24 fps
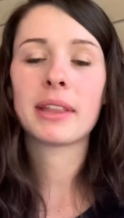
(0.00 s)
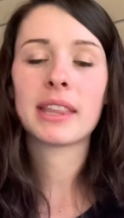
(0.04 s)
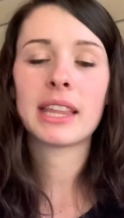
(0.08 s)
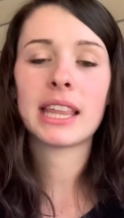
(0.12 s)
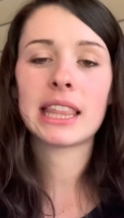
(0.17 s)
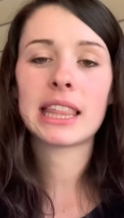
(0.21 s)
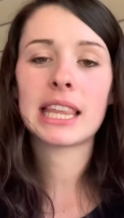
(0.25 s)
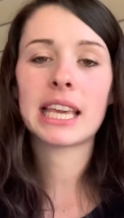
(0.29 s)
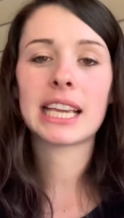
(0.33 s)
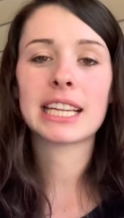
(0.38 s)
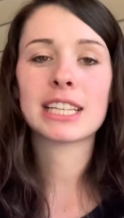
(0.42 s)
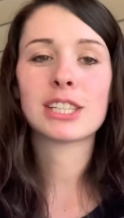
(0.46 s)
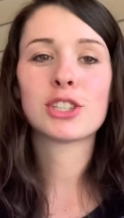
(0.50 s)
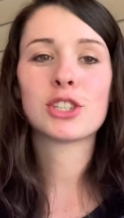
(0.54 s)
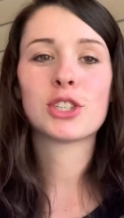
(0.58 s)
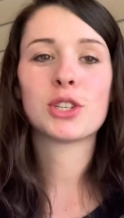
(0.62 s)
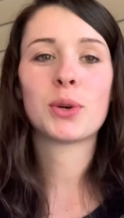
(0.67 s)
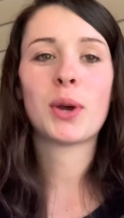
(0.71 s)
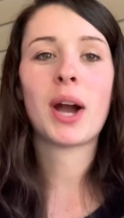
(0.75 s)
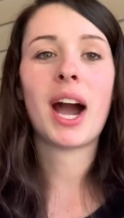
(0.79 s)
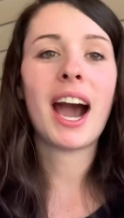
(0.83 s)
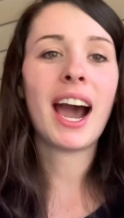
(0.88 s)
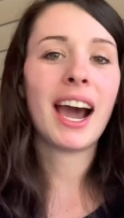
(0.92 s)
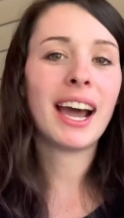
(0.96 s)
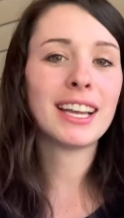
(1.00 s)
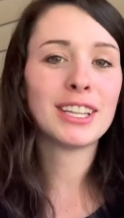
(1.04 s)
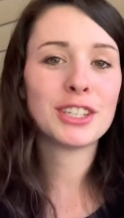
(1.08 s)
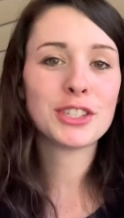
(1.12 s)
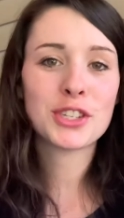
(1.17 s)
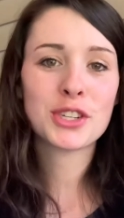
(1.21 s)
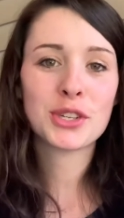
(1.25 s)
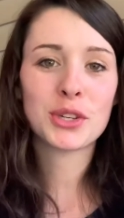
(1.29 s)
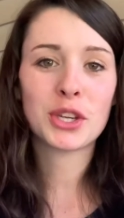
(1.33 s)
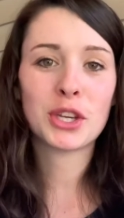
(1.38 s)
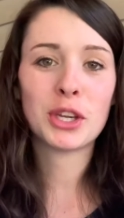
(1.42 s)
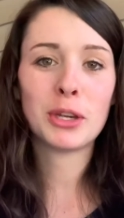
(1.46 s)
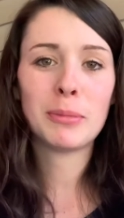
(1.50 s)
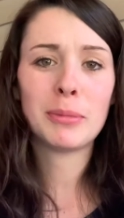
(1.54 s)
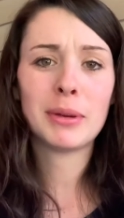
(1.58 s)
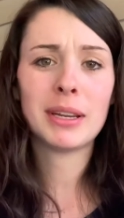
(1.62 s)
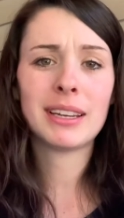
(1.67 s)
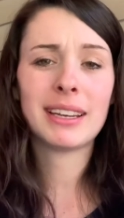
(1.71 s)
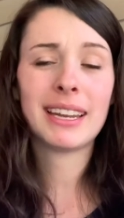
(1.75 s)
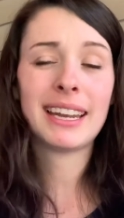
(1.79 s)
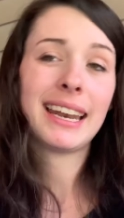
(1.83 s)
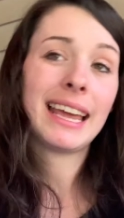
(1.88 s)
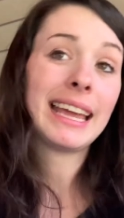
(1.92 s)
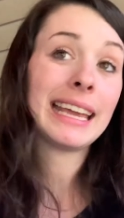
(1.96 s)
They think it's too hot and too humid,
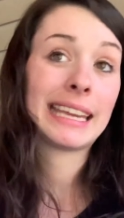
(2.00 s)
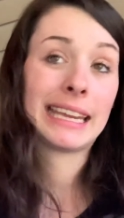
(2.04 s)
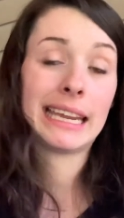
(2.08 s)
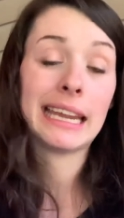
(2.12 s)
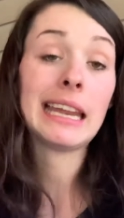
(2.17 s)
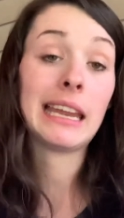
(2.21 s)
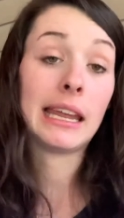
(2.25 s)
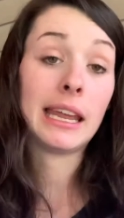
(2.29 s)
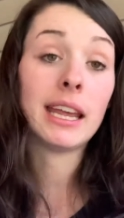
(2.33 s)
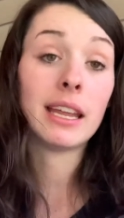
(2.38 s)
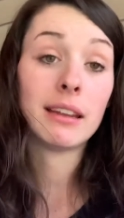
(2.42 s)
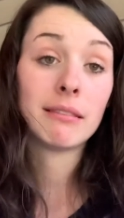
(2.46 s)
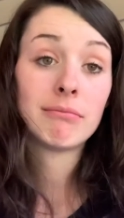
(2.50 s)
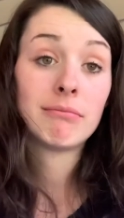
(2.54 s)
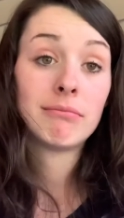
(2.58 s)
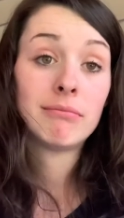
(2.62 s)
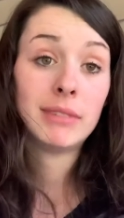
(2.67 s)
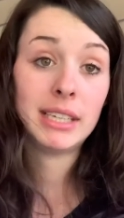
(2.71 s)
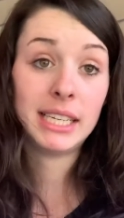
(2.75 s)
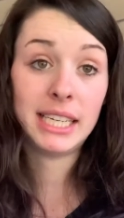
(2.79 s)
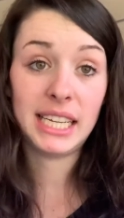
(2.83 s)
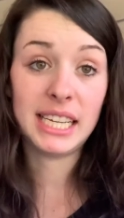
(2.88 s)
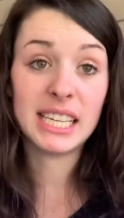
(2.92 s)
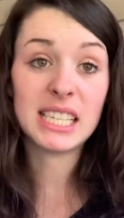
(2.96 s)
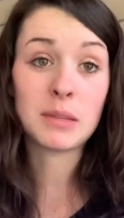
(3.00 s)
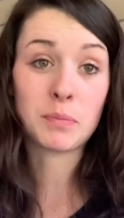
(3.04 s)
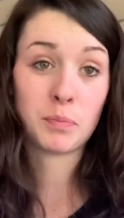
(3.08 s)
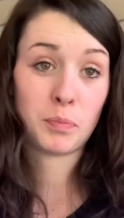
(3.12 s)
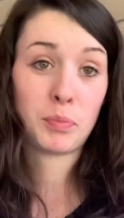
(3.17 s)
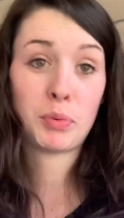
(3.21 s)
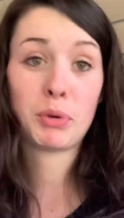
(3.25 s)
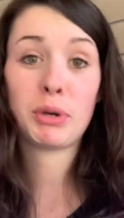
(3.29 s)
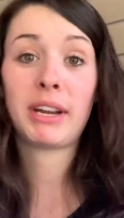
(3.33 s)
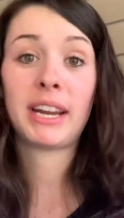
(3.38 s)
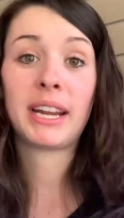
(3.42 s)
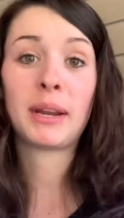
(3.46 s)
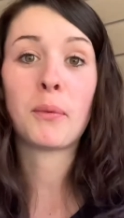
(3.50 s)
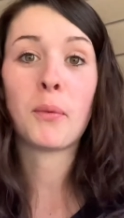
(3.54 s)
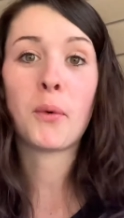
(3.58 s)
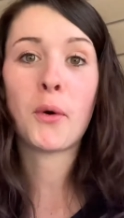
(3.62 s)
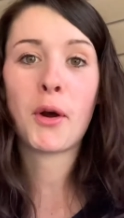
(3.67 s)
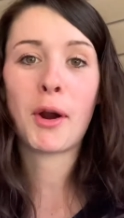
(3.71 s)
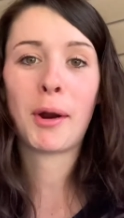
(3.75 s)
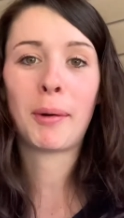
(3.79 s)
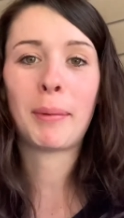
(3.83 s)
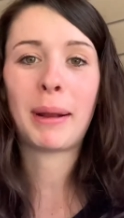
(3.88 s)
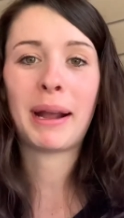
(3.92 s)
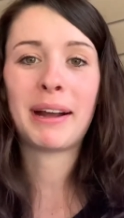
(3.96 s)
and I get it. It is pretty
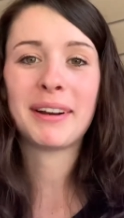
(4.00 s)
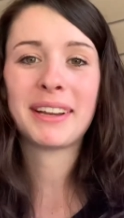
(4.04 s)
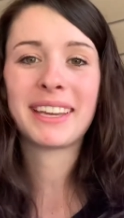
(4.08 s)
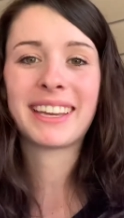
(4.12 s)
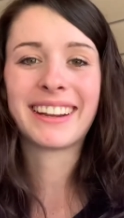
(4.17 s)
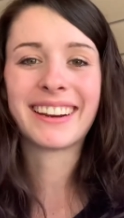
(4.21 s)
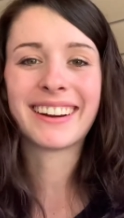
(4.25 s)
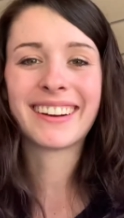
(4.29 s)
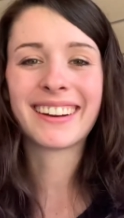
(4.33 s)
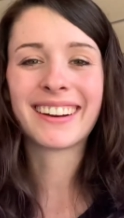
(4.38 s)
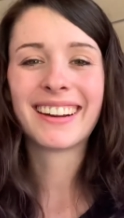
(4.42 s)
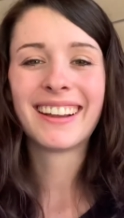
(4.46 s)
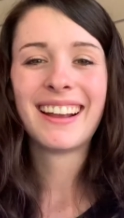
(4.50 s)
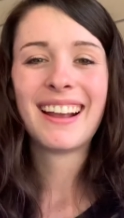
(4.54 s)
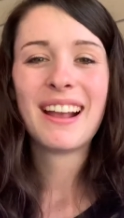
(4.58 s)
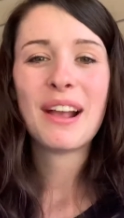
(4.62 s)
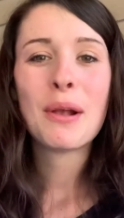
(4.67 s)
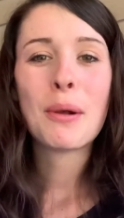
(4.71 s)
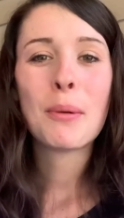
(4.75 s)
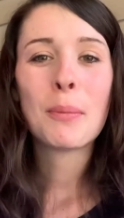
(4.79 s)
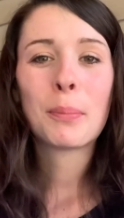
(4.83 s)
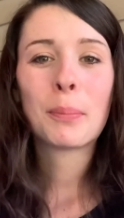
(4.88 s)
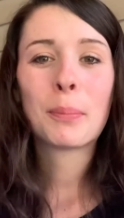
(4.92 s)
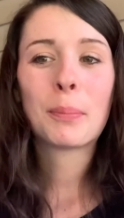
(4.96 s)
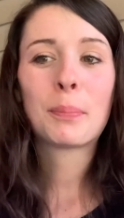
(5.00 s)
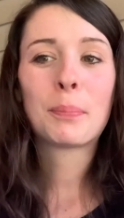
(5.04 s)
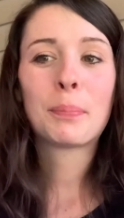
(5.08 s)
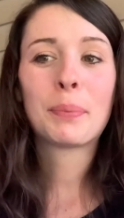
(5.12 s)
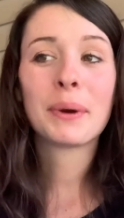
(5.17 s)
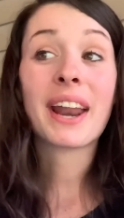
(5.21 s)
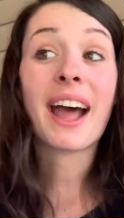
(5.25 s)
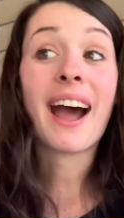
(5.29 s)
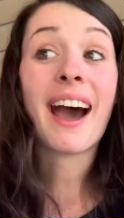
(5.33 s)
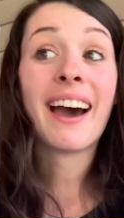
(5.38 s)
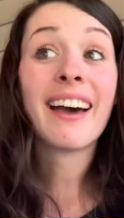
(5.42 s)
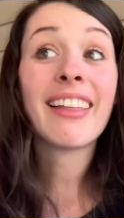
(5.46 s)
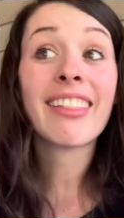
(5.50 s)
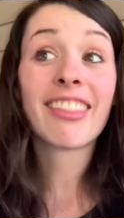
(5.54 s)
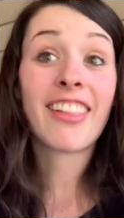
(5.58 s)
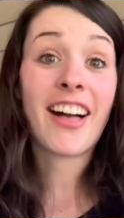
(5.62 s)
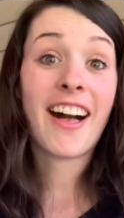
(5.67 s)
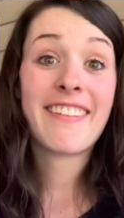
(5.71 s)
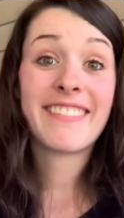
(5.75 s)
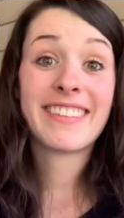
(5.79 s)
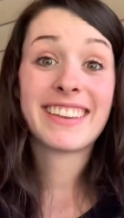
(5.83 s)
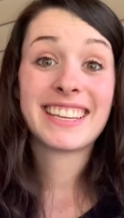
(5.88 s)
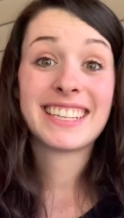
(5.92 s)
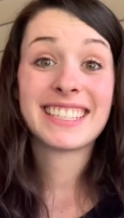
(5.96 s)
warm out here, but I
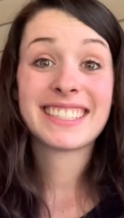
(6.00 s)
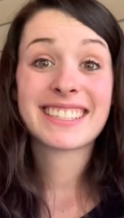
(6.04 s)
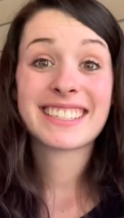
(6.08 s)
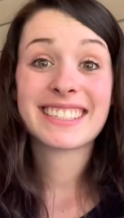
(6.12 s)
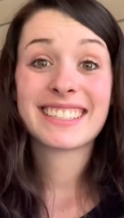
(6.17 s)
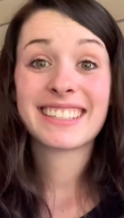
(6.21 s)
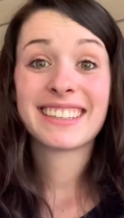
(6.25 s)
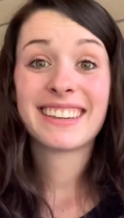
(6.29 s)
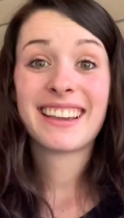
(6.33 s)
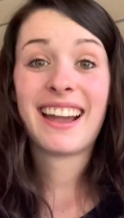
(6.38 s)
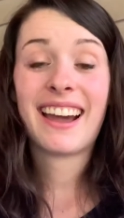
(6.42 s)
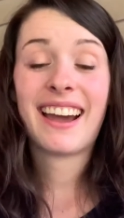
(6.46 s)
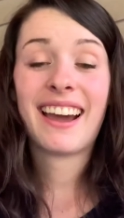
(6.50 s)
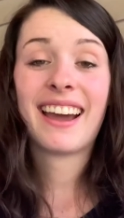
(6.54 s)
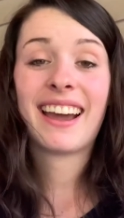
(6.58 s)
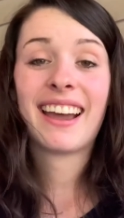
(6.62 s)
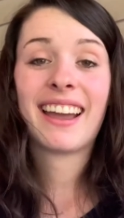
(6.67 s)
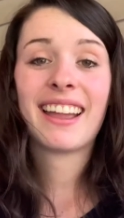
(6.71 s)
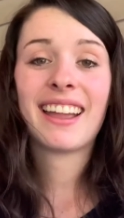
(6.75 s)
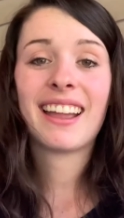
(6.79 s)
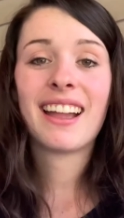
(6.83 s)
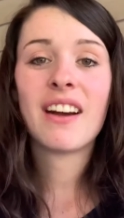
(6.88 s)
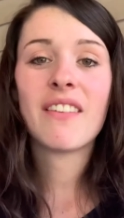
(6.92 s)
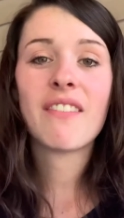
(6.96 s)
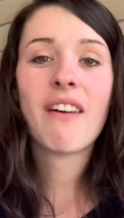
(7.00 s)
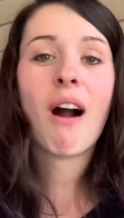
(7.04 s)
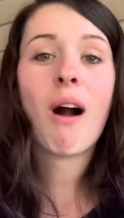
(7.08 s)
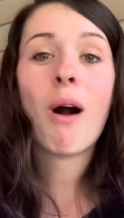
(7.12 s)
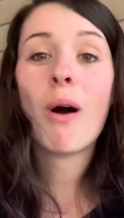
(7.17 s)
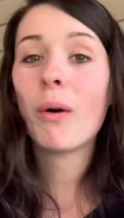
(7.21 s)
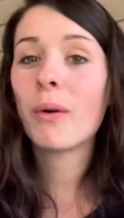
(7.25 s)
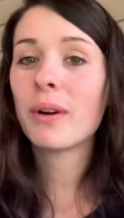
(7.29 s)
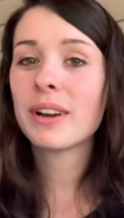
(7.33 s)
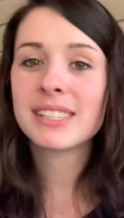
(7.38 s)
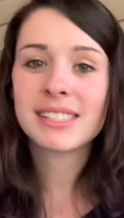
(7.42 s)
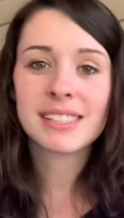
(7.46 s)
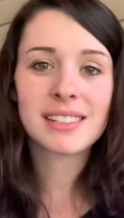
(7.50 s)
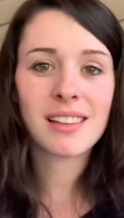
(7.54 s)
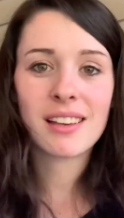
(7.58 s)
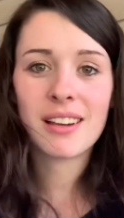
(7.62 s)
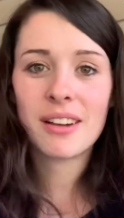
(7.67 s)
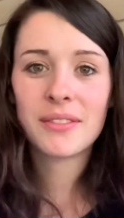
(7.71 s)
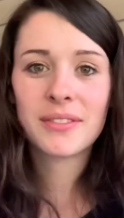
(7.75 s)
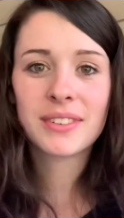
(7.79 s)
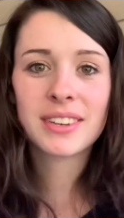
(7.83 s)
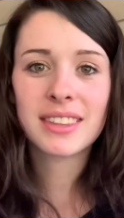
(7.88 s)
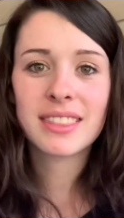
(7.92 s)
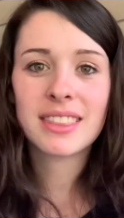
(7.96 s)
love it. I have always
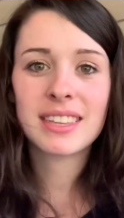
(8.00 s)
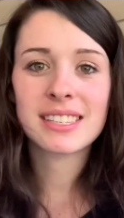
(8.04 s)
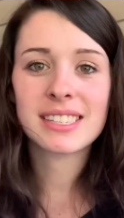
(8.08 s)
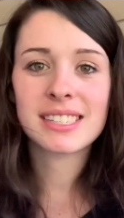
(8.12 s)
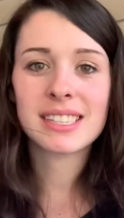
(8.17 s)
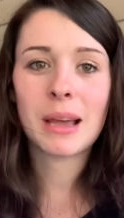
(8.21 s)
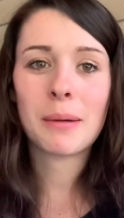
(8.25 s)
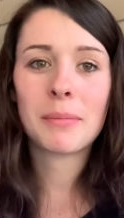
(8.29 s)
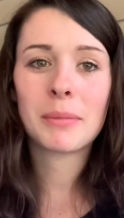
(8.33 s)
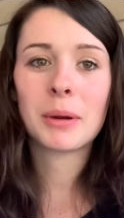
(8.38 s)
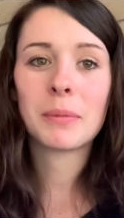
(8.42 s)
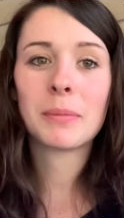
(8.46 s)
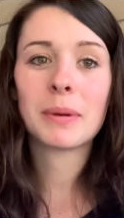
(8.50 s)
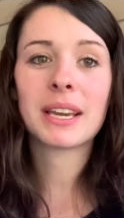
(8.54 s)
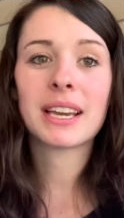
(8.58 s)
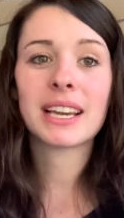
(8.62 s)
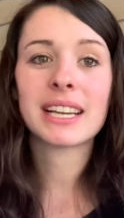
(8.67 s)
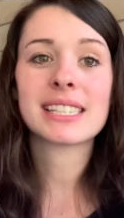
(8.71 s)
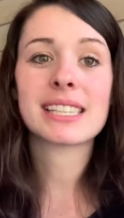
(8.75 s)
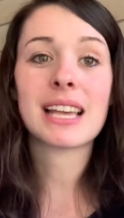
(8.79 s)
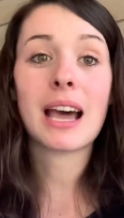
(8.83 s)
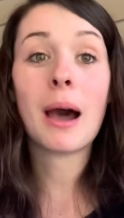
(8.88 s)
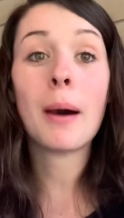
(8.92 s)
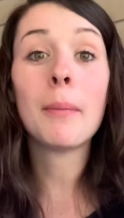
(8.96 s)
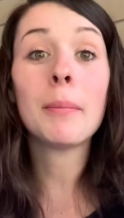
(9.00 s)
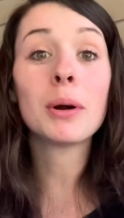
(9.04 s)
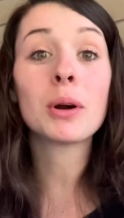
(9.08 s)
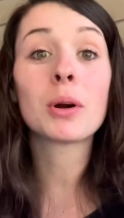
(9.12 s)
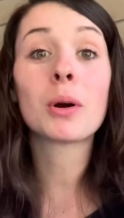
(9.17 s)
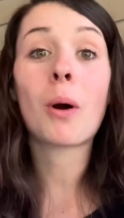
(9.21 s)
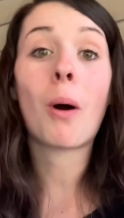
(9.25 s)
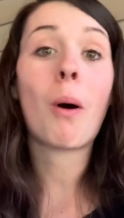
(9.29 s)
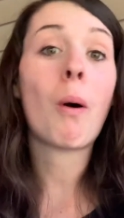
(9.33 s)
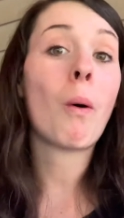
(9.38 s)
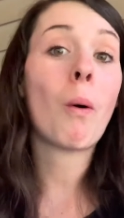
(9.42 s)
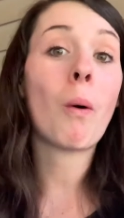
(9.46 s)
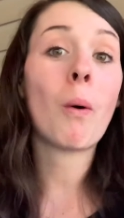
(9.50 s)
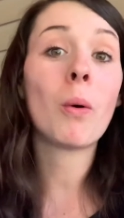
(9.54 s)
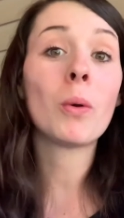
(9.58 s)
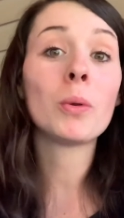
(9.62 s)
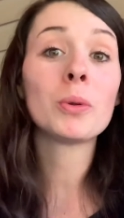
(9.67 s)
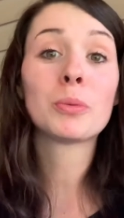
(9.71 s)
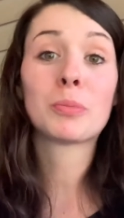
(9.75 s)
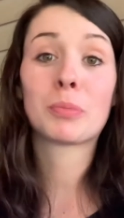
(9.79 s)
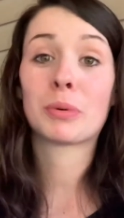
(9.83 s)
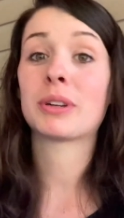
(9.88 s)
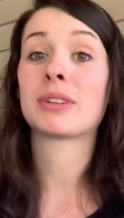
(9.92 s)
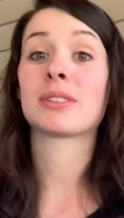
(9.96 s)
loved the summer because I'm a
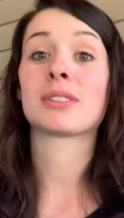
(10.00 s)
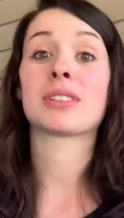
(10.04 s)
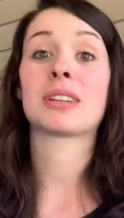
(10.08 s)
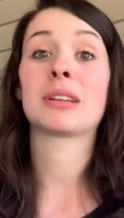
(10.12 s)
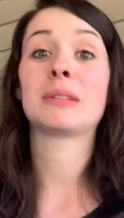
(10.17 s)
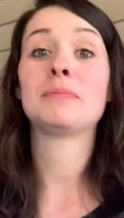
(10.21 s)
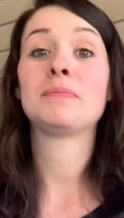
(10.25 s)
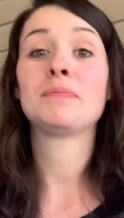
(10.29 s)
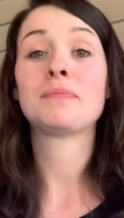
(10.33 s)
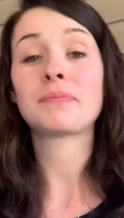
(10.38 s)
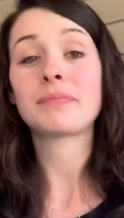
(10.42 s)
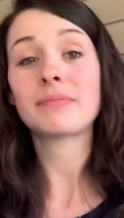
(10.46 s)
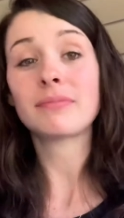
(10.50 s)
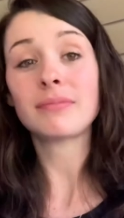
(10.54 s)
cold person.